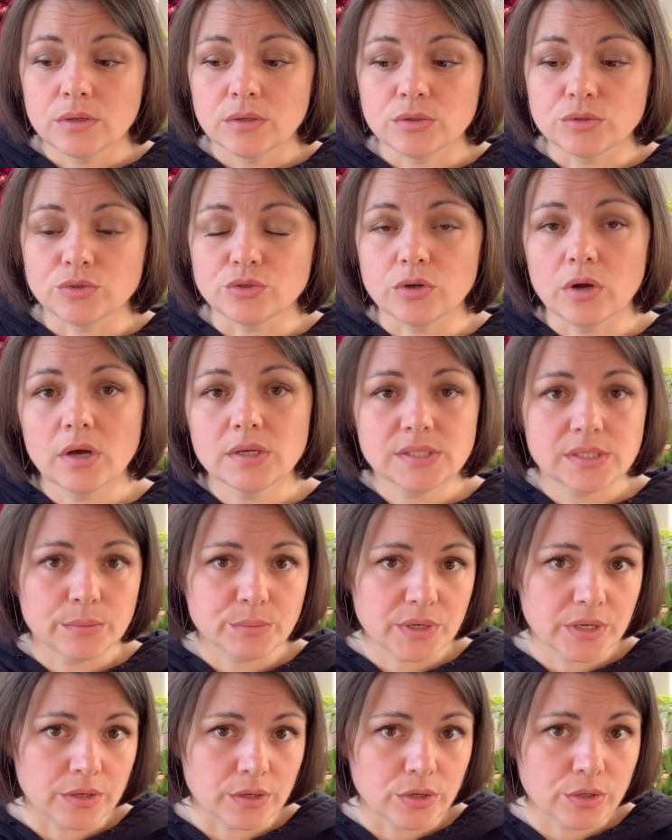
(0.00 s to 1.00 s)
draw some
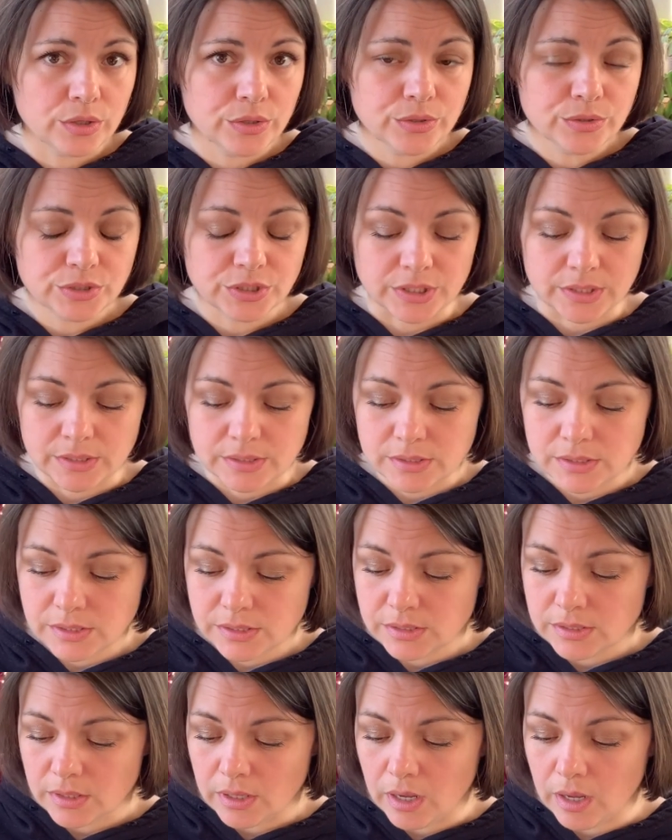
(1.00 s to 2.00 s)

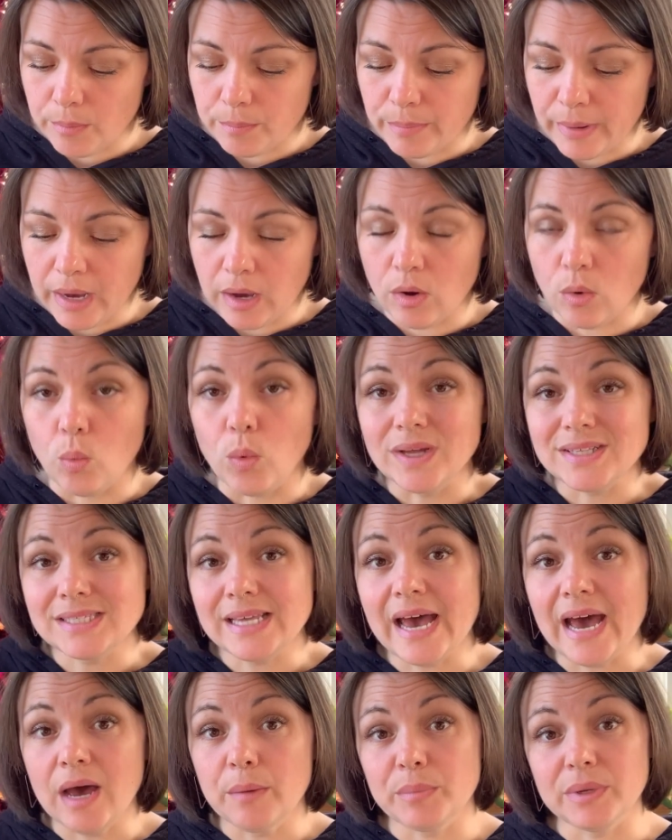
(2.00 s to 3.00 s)
conclusions about what's
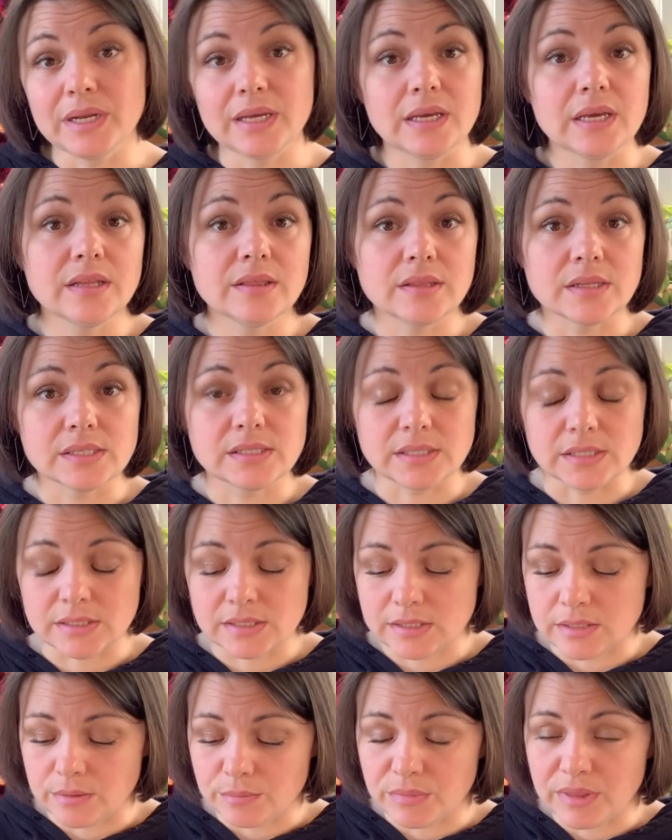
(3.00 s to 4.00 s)
happening in the
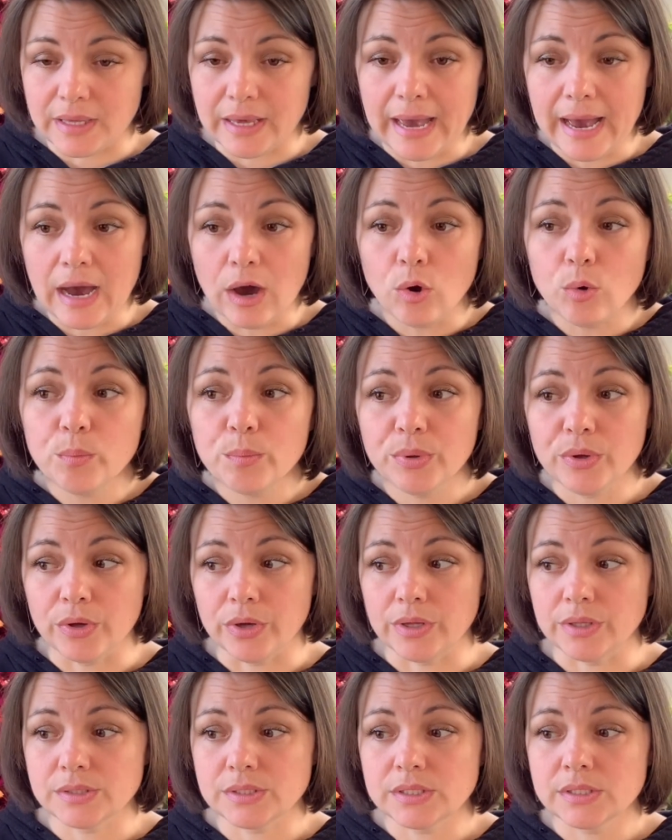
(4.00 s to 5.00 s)
system. The
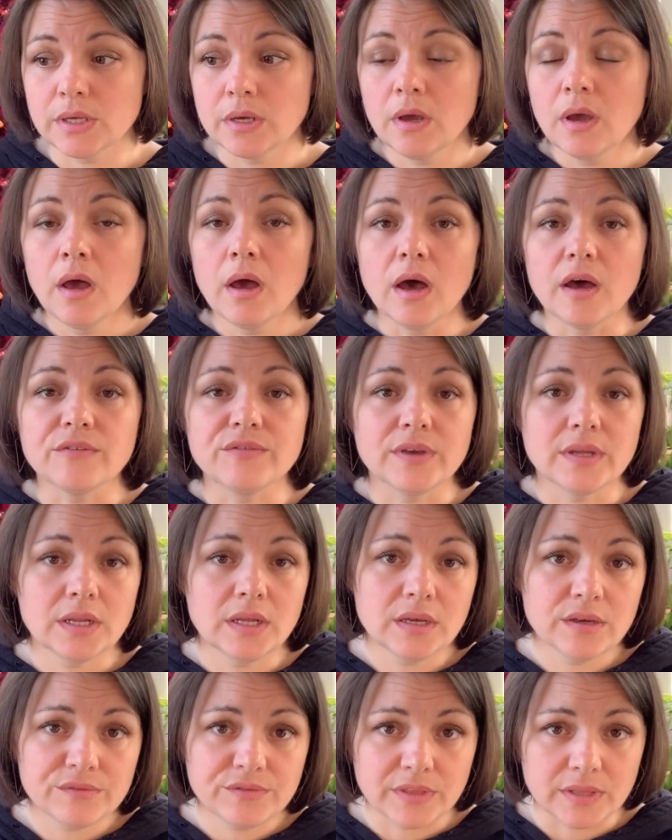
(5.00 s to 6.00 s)
outputs of
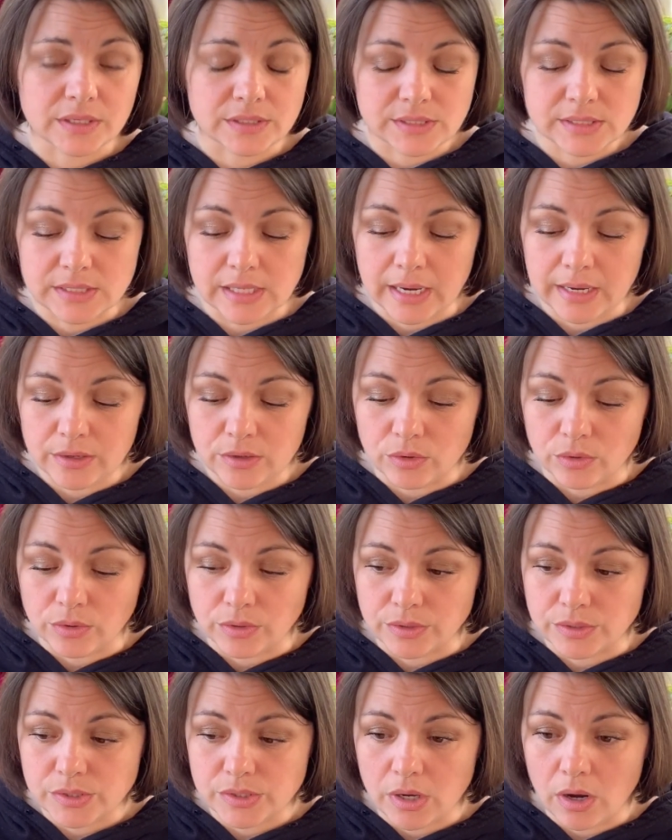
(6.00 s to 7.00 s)
any of these
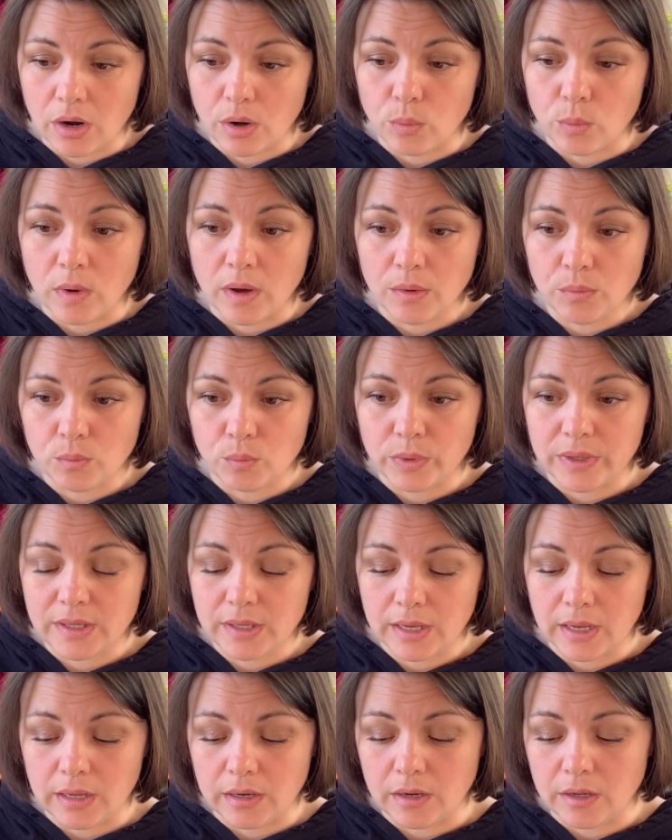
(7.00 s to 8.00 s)
cycles are what we
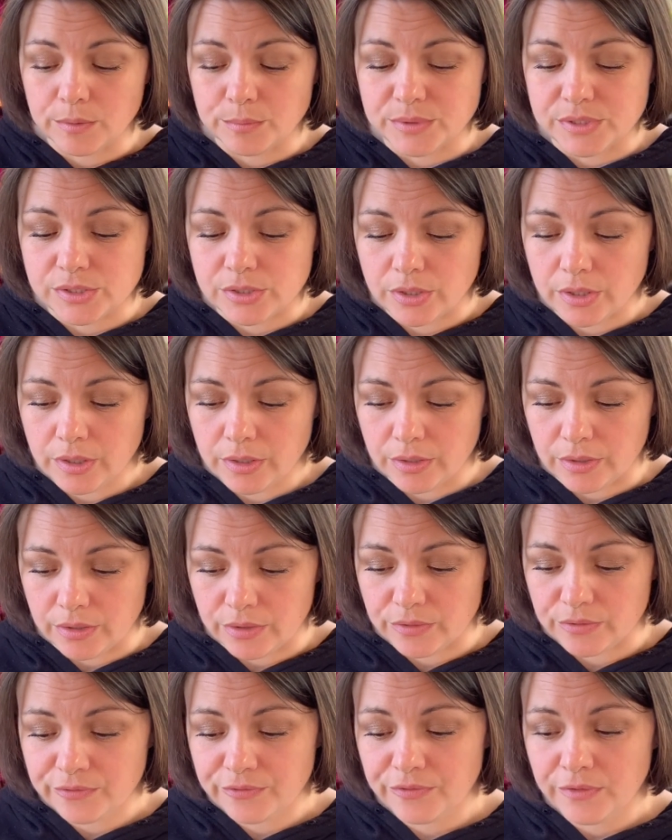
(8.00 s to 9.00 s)
can
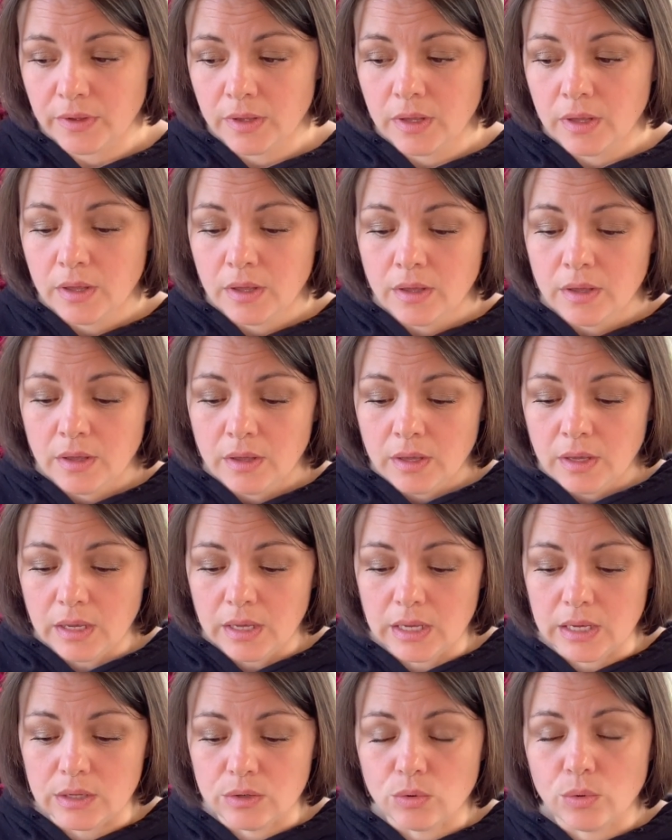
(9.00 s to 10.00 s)
observe
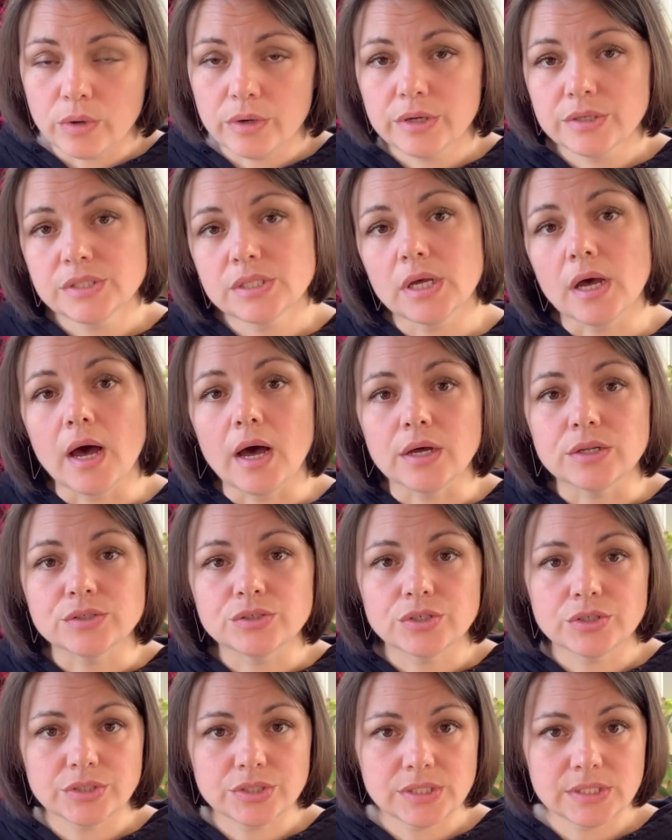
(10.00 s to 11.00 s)
in order to
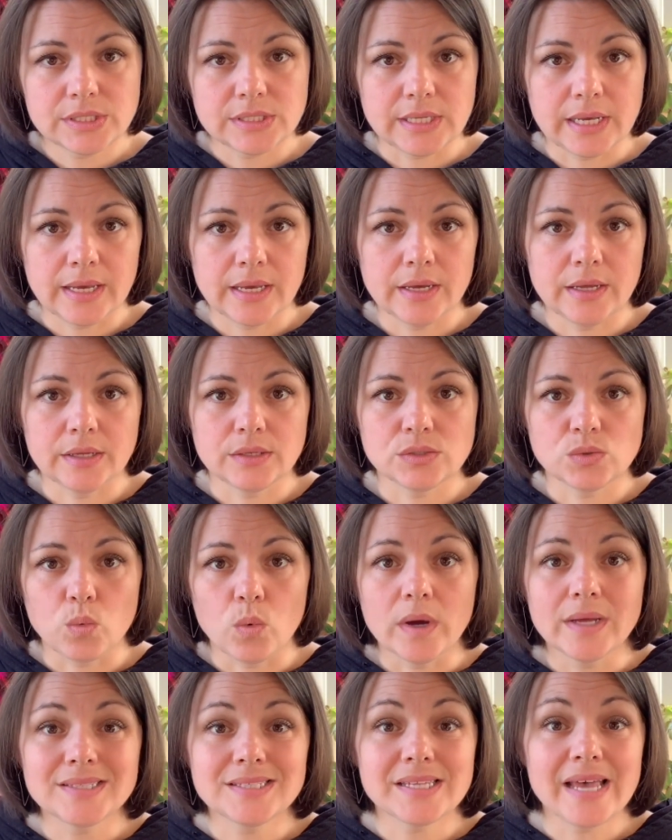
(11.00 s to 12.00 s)
understand
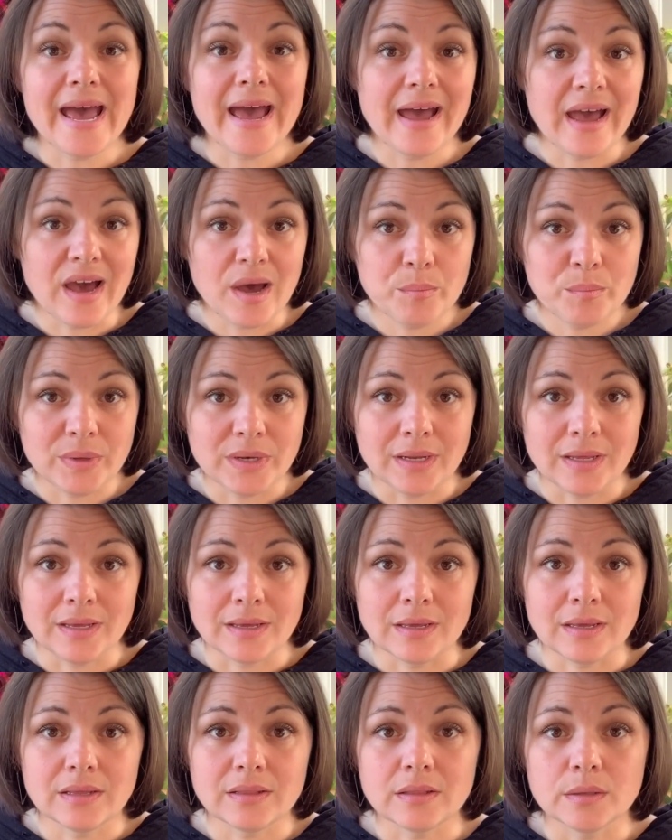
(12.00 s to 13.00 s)
what's
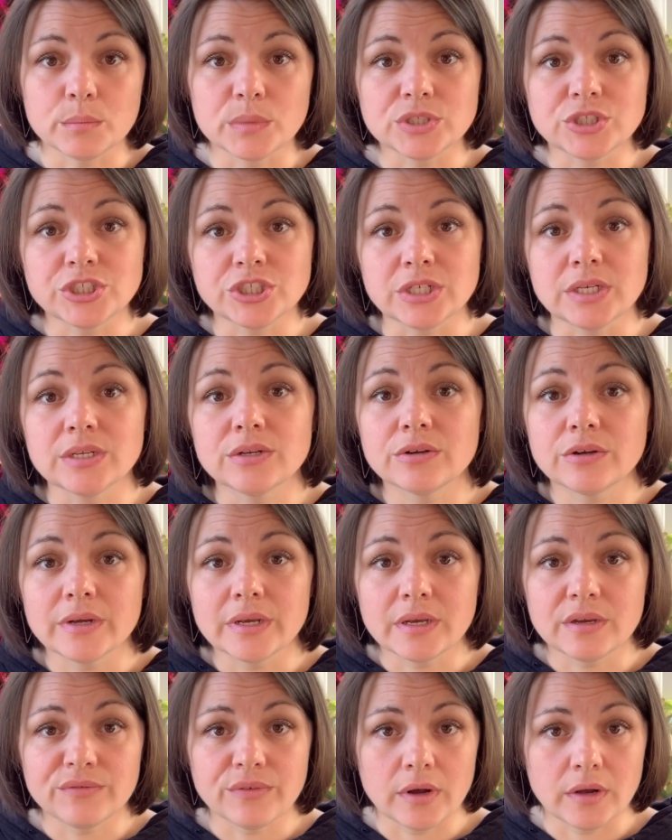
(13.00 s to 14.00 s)
happening in the machinery
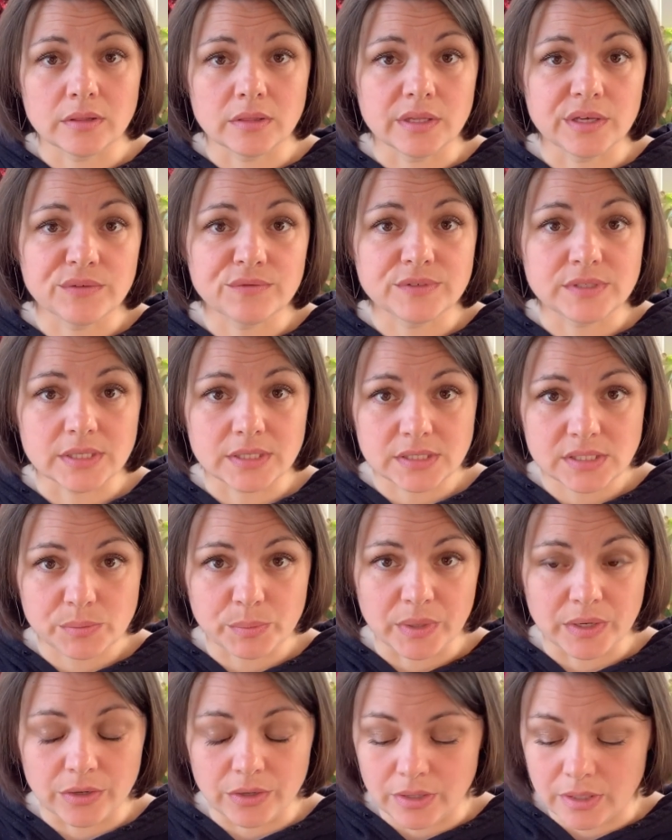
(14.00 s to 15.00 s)
of our lived
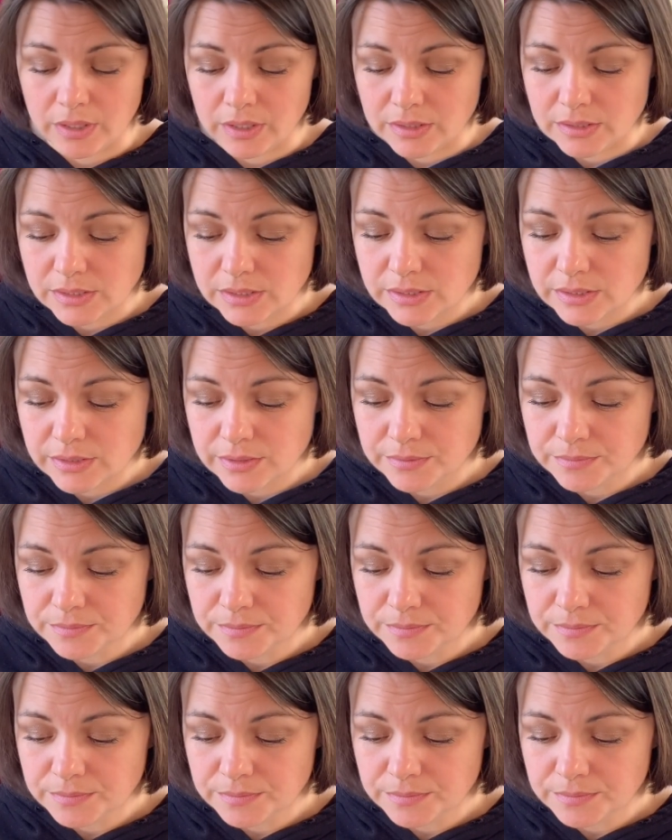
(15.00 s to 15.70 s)
experience.